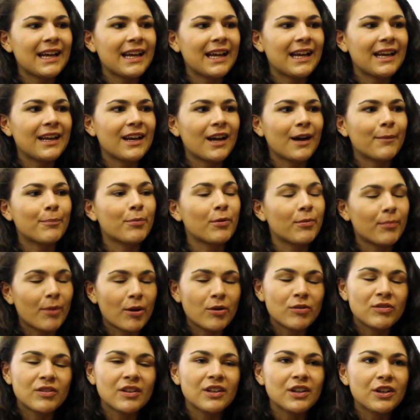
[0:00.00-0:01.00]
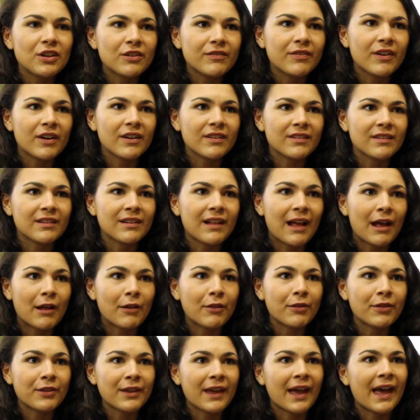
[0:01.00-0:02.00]
in uh, promoting universal
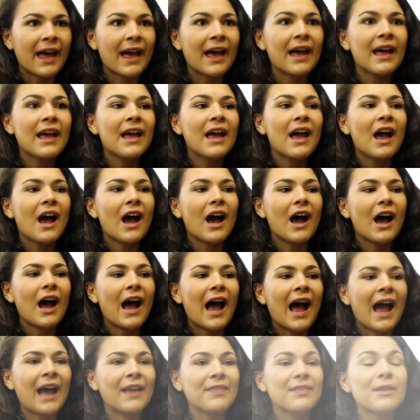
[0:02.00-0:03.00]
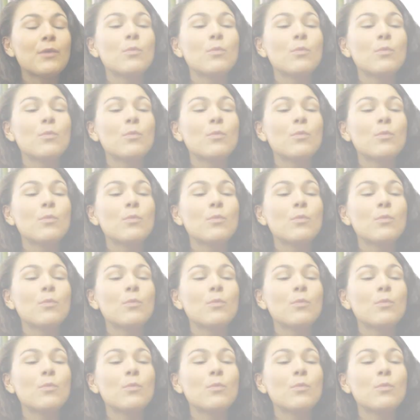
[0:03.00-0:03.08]
healthcare and